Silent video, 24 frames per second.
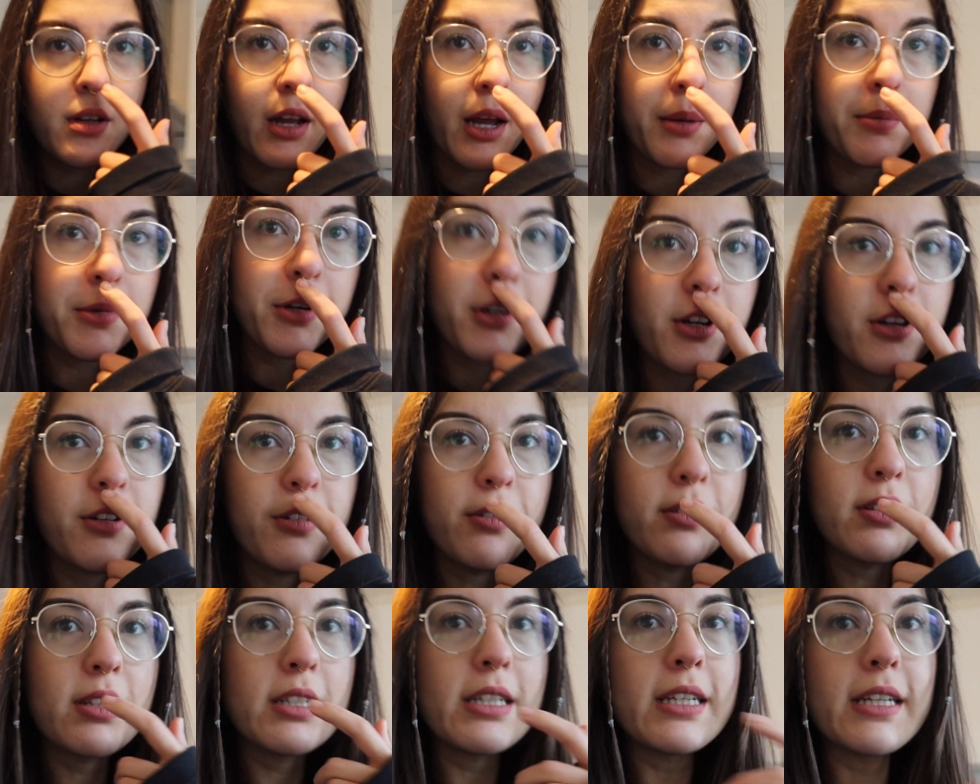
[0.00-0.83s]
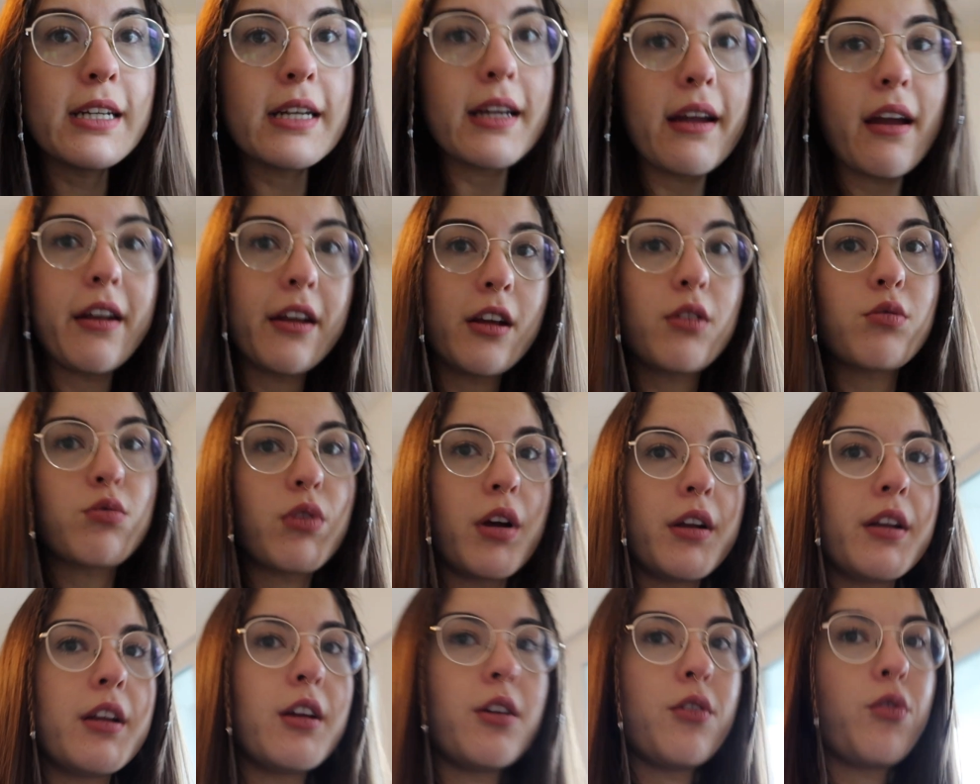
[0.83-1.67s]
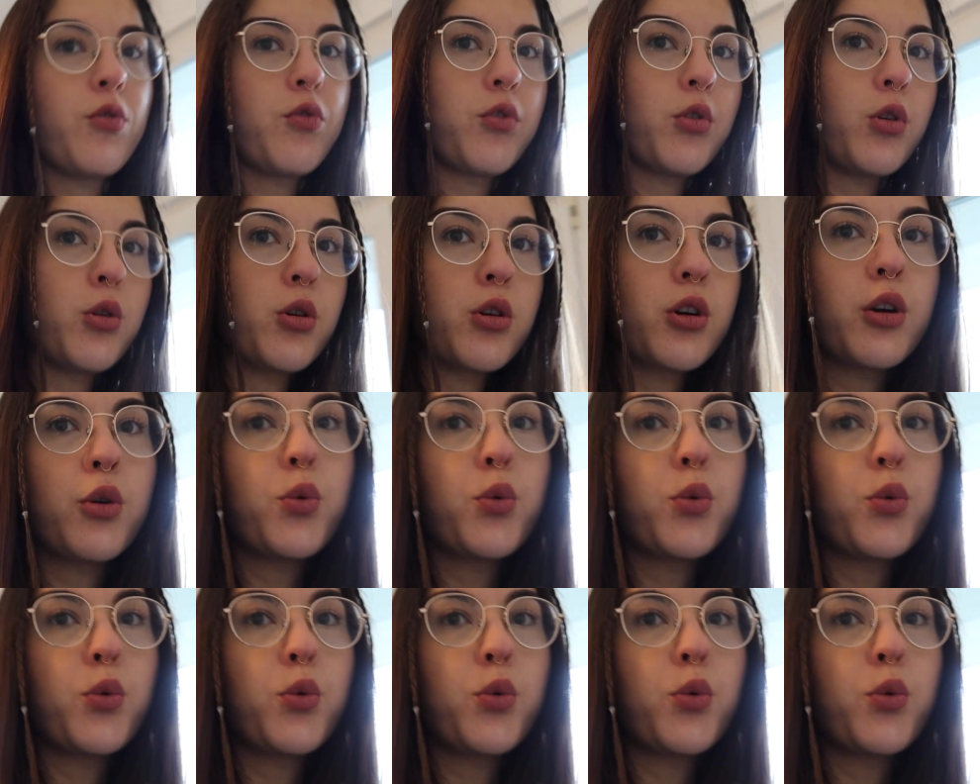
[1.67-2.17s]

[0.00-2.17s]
I'm currently getting ready for